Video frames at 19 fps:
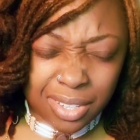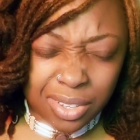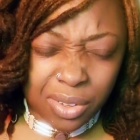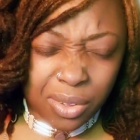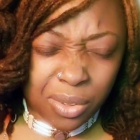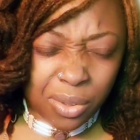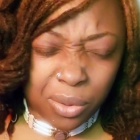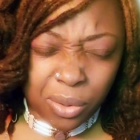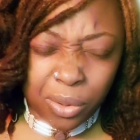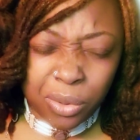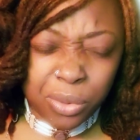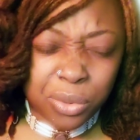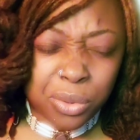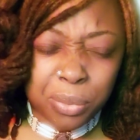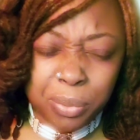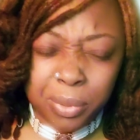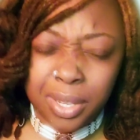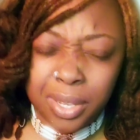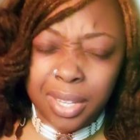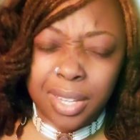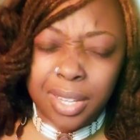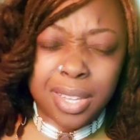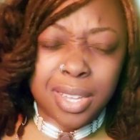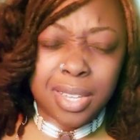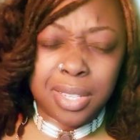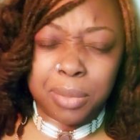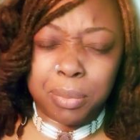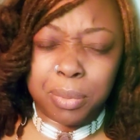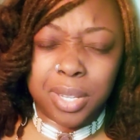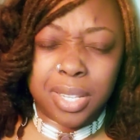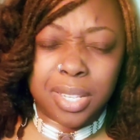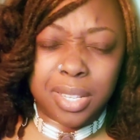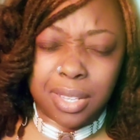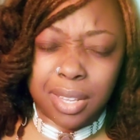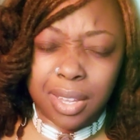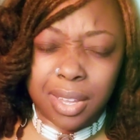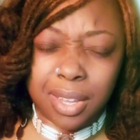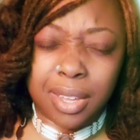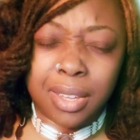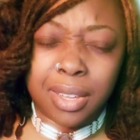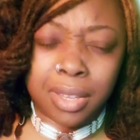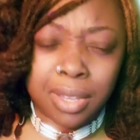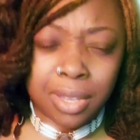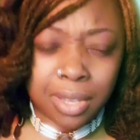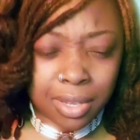Oh, please be there,